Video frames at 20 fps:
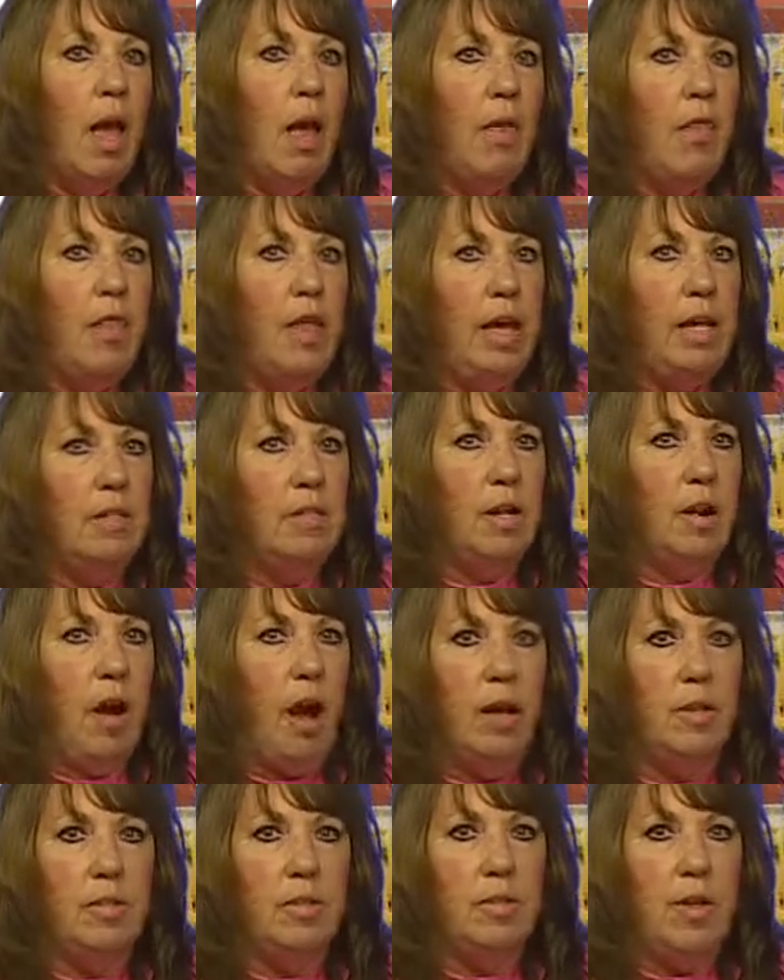Things are
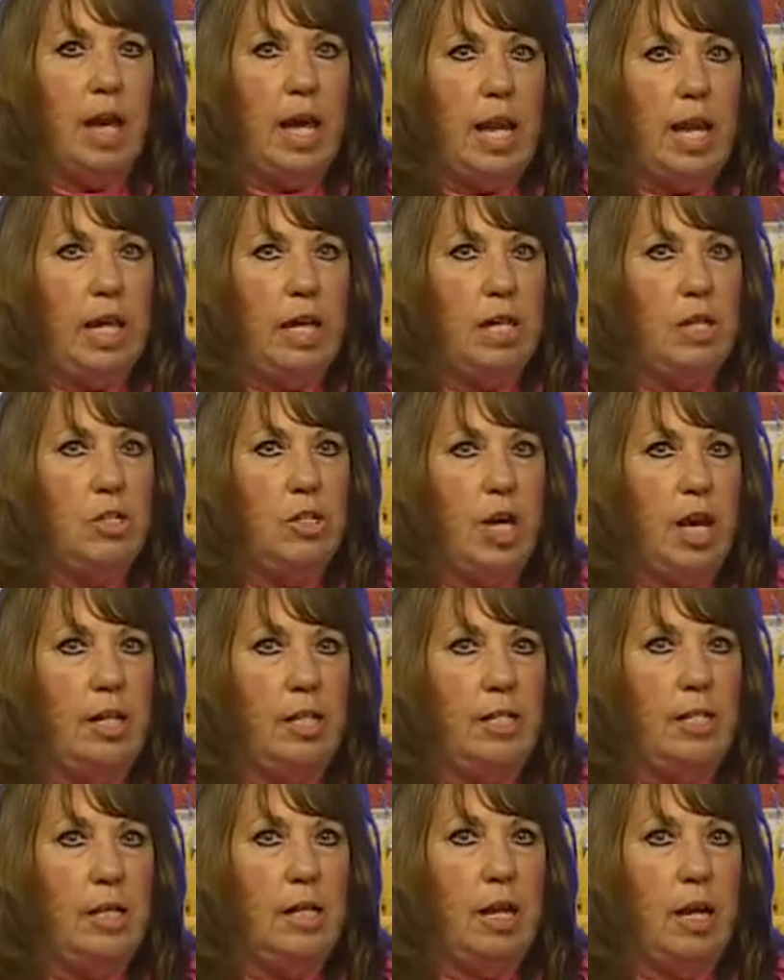also getting
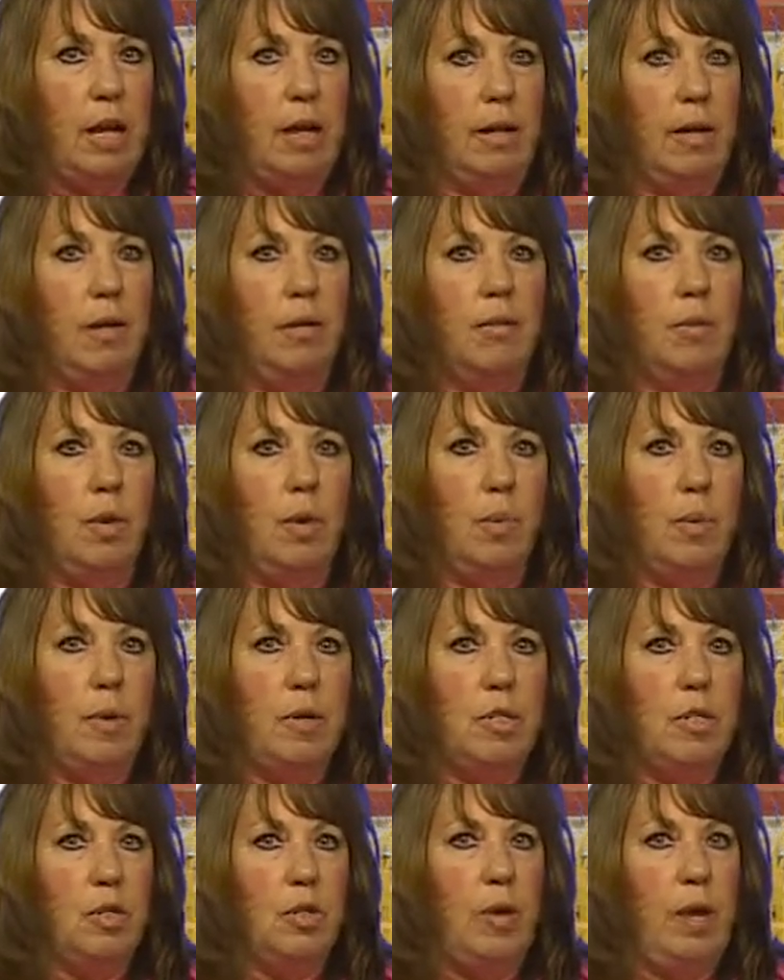congested on
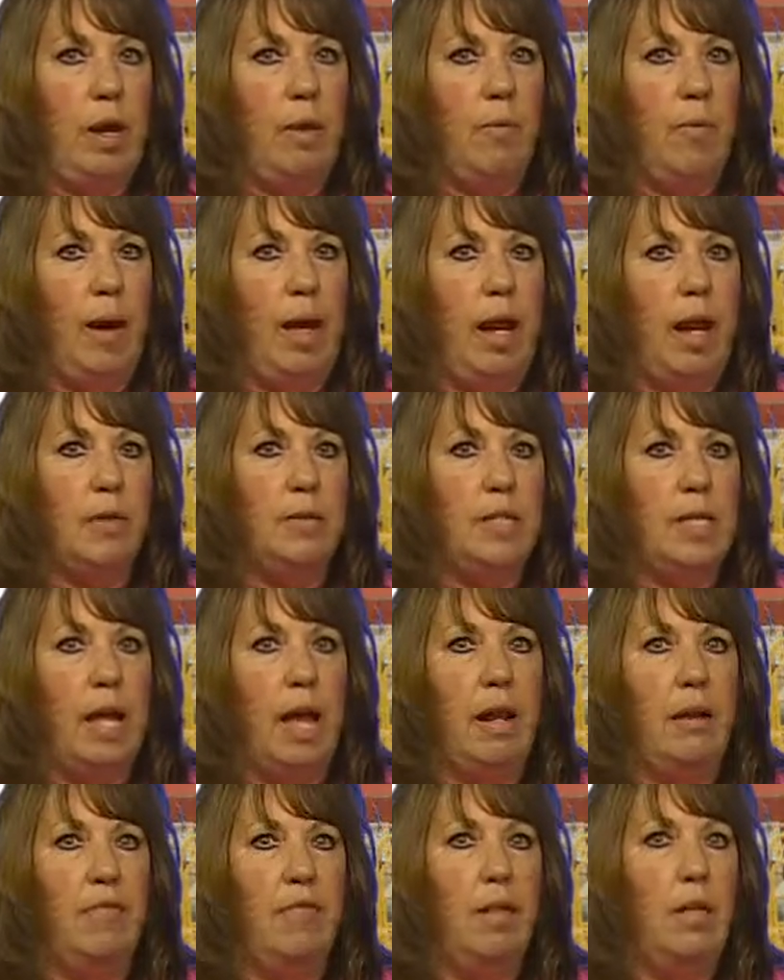Cooper Street right
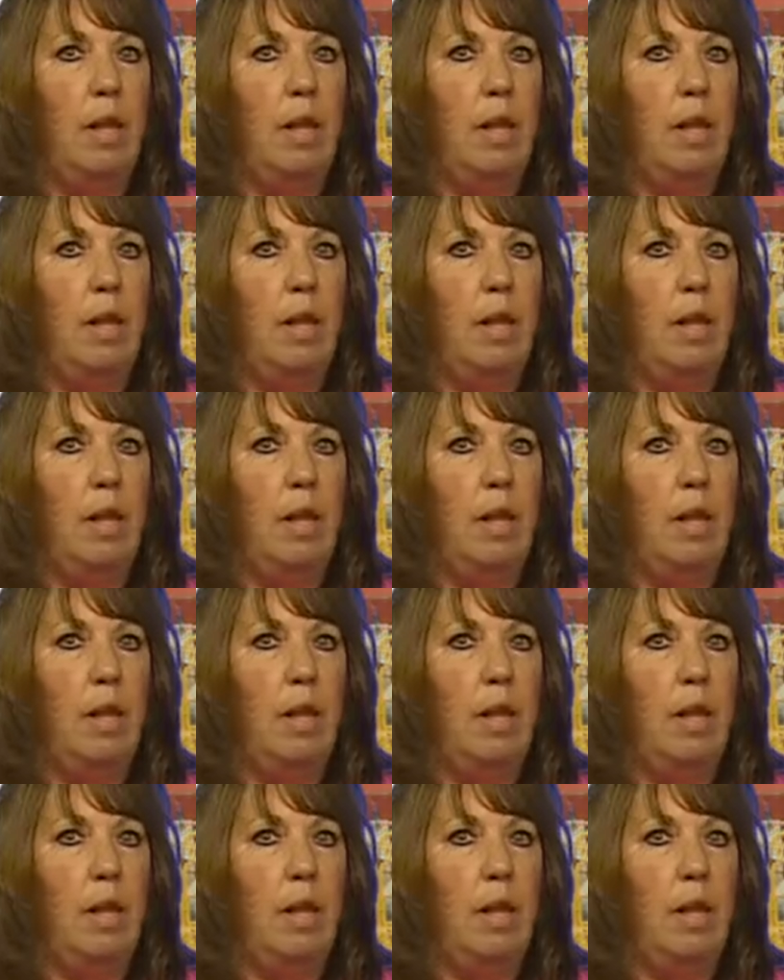outside of the